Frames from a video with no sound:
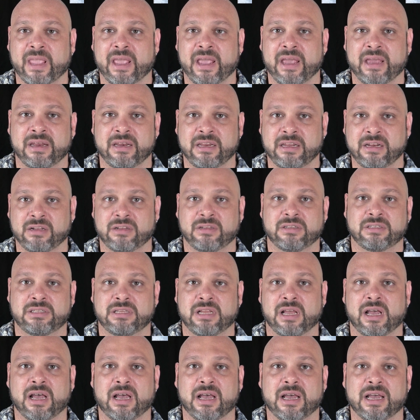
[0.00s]
and it'll
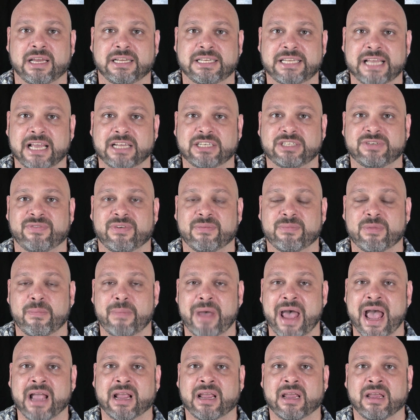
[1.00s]
attach from the
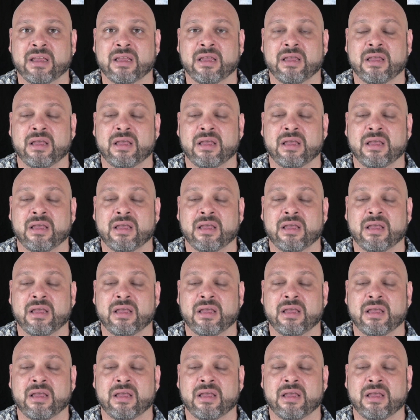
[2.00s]
back.